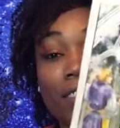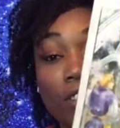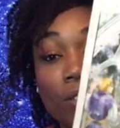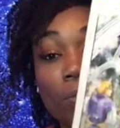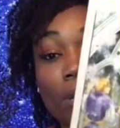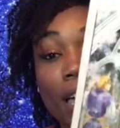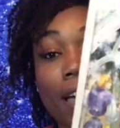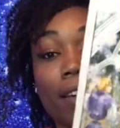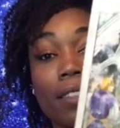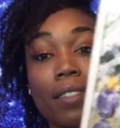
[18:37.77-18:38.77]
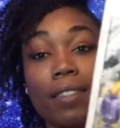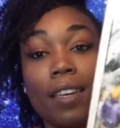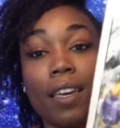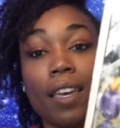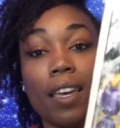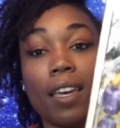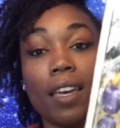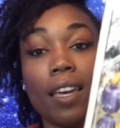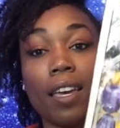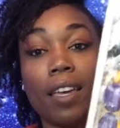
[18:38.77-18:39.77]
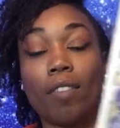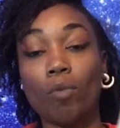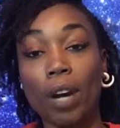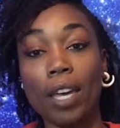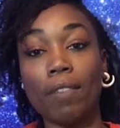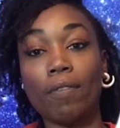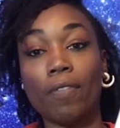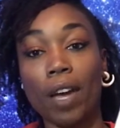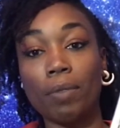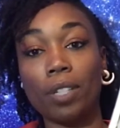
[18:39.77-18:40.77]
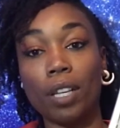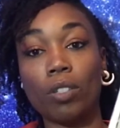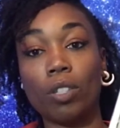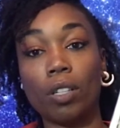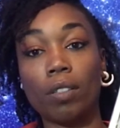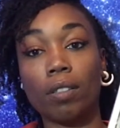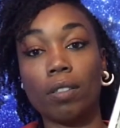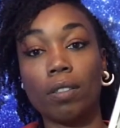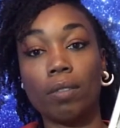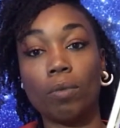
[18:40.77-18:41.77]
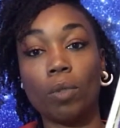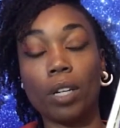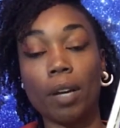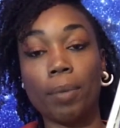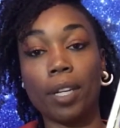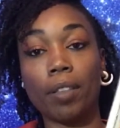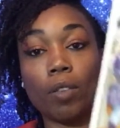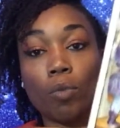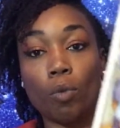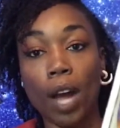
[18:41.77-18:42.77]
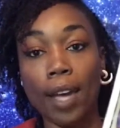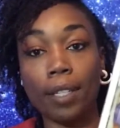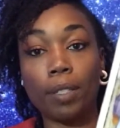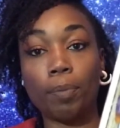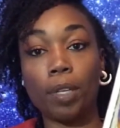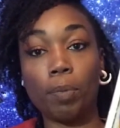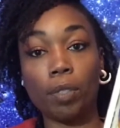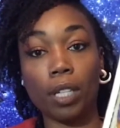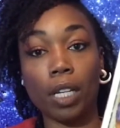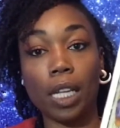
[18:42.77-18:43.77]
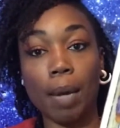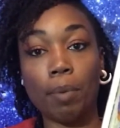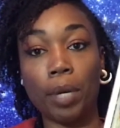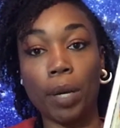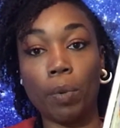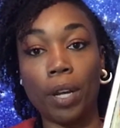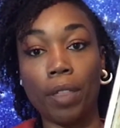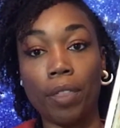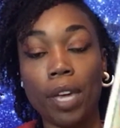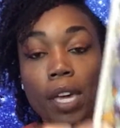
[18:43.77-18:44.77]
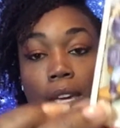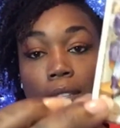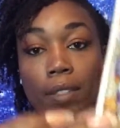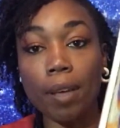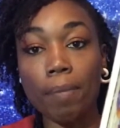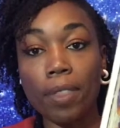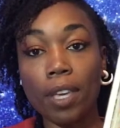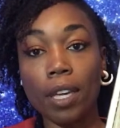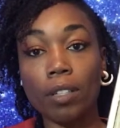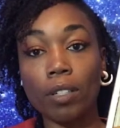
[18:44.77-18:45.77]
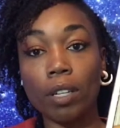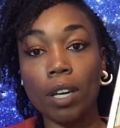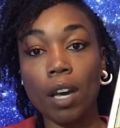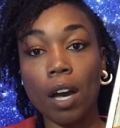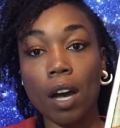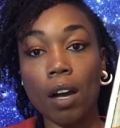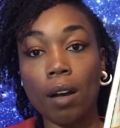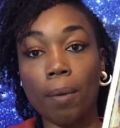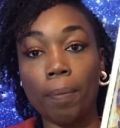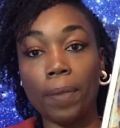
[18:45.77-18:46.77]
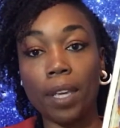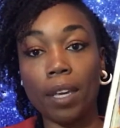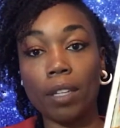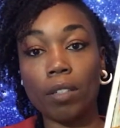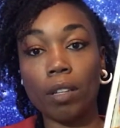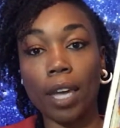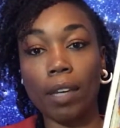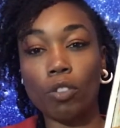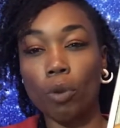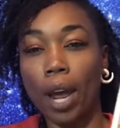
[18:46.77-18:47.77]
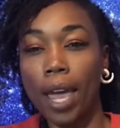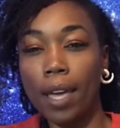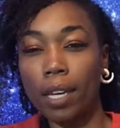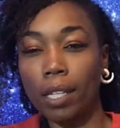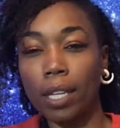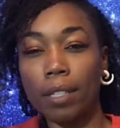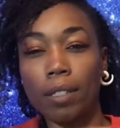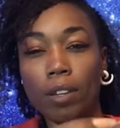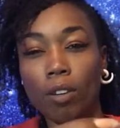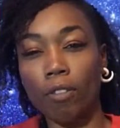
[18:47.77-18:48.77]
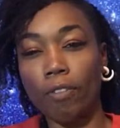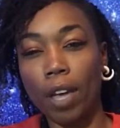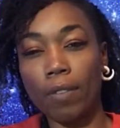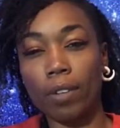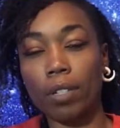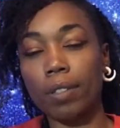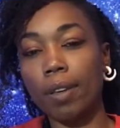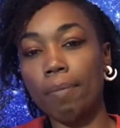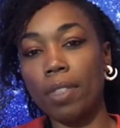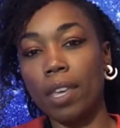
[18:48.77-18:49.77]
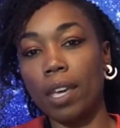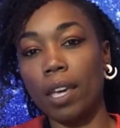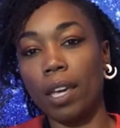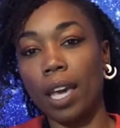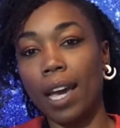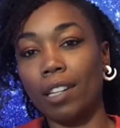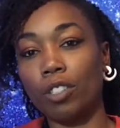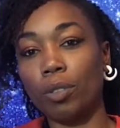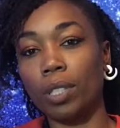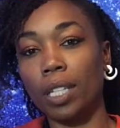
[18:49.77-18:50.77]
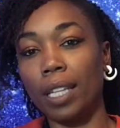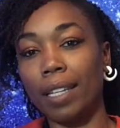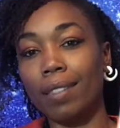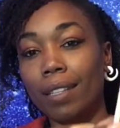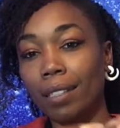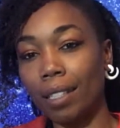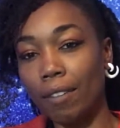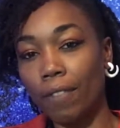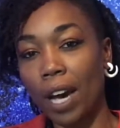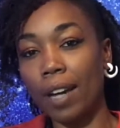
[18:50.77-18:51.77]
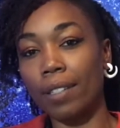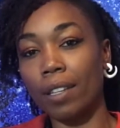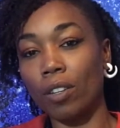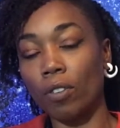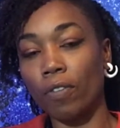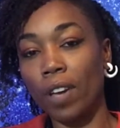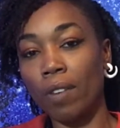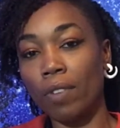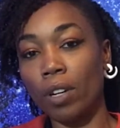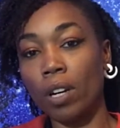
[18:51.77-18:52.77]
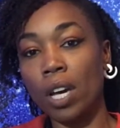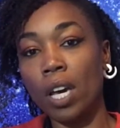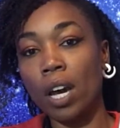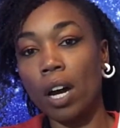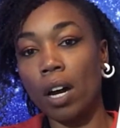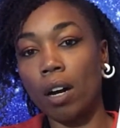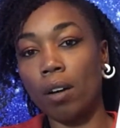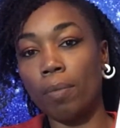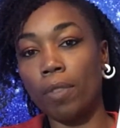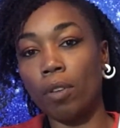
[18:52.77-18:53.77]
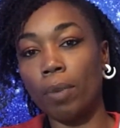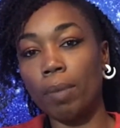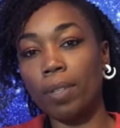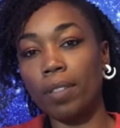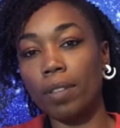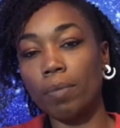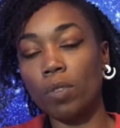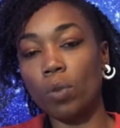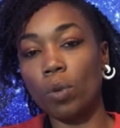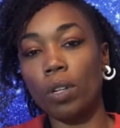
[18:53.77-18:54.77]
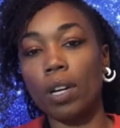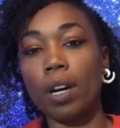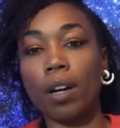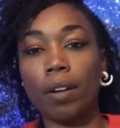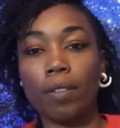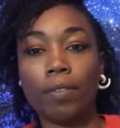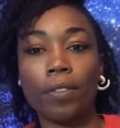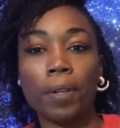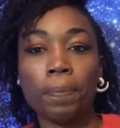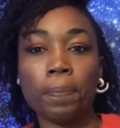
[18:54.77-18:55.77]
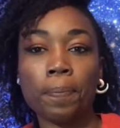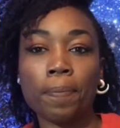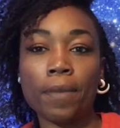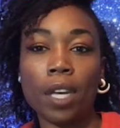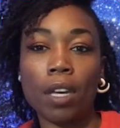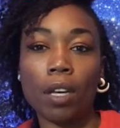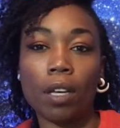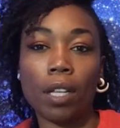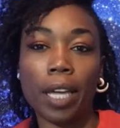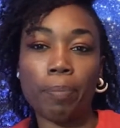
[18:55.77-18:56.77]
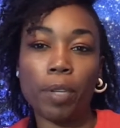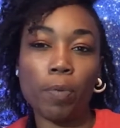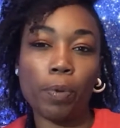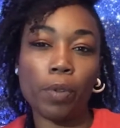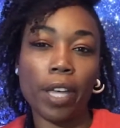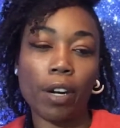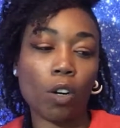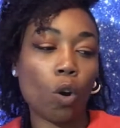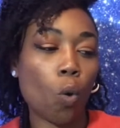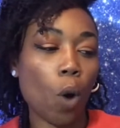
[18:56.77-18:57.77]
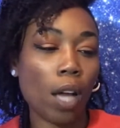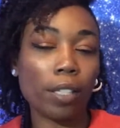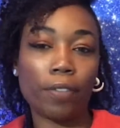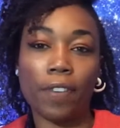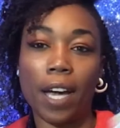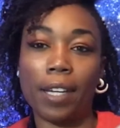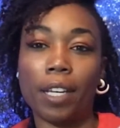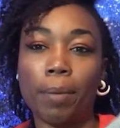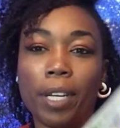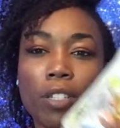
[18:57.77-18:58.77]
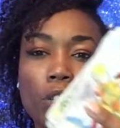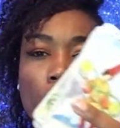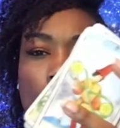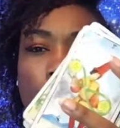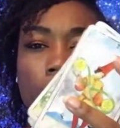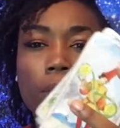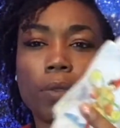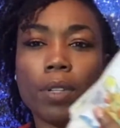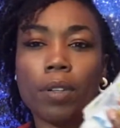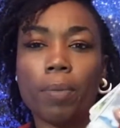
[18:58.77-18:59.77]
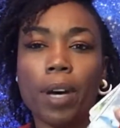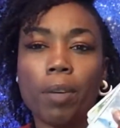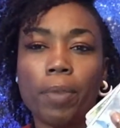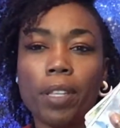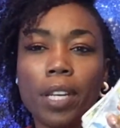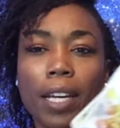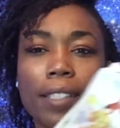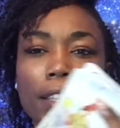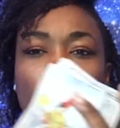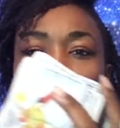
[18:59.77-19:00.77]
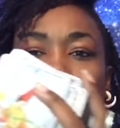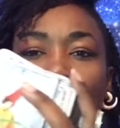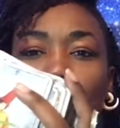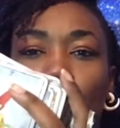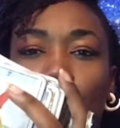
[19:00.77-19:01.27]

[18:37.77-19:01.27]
just relax. And the right foundation will come in. The right people to collaborate with. Something like triangulates in your favor. Something actually like solidifies in your favor. There may be some sort of like people that are qualified coming in. 2 of Pentacles on the bottom of the deck. It's like you find your